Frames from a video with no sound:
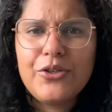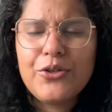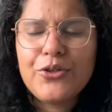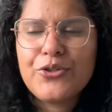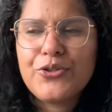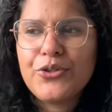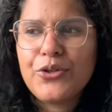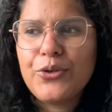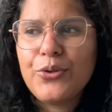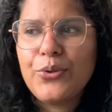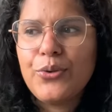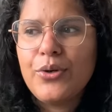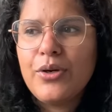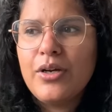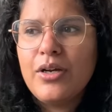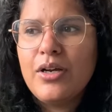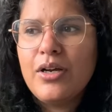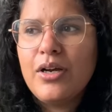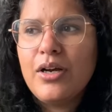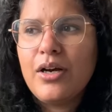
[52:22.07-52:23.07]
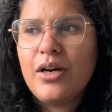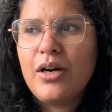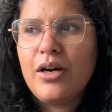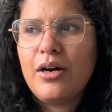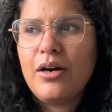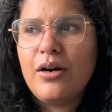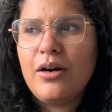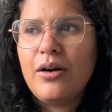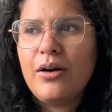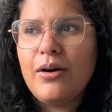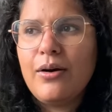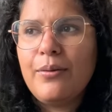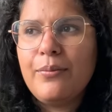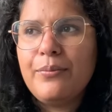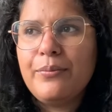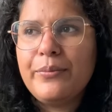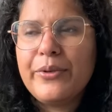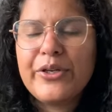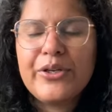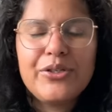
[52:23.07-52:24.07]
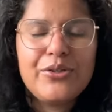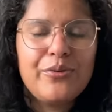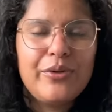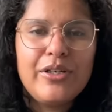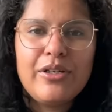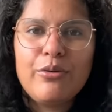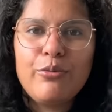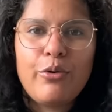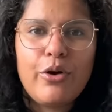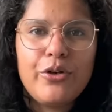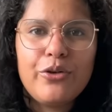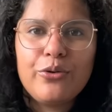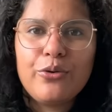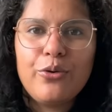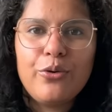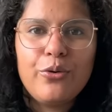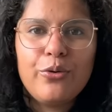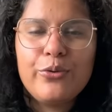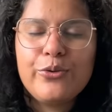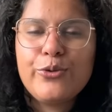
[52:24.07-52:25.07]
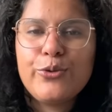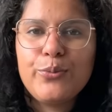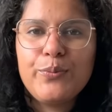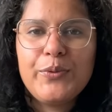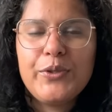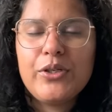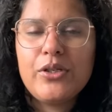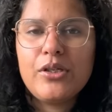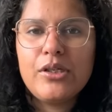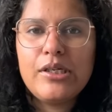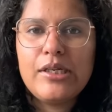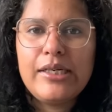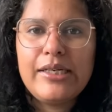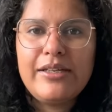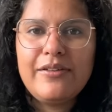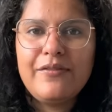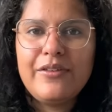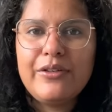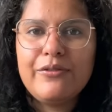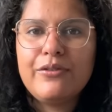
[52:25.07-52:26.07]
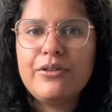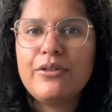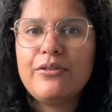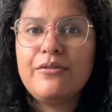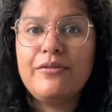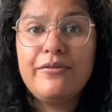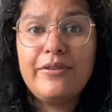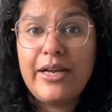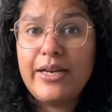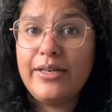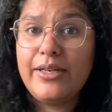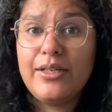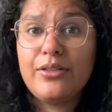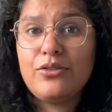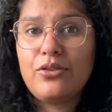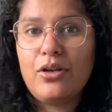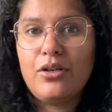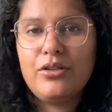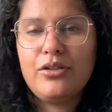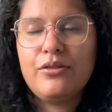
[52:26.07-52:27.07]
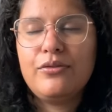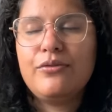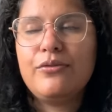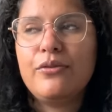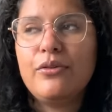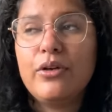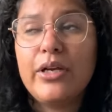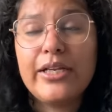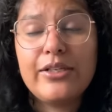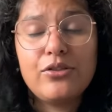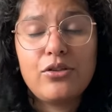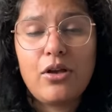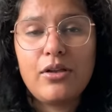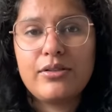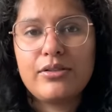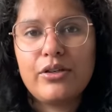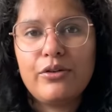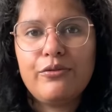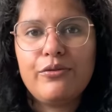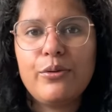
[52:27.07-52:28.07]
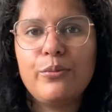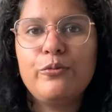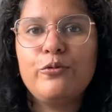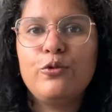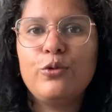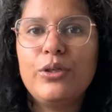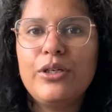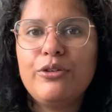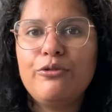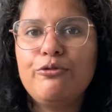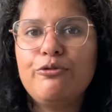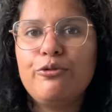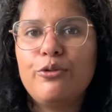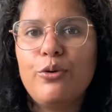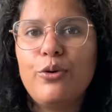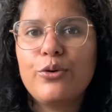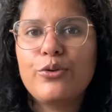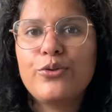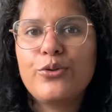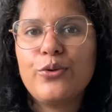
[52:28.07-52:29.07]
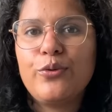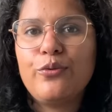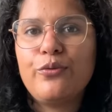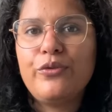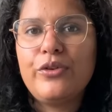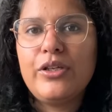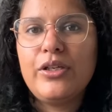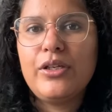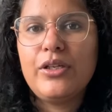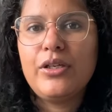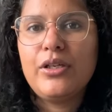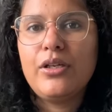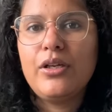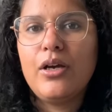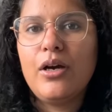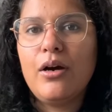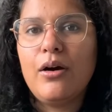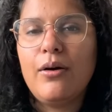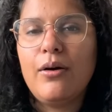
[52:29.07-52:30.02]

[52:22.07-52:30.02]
or so, because we didn't want to go super early. We were very exhausted from Woolen Folk, so we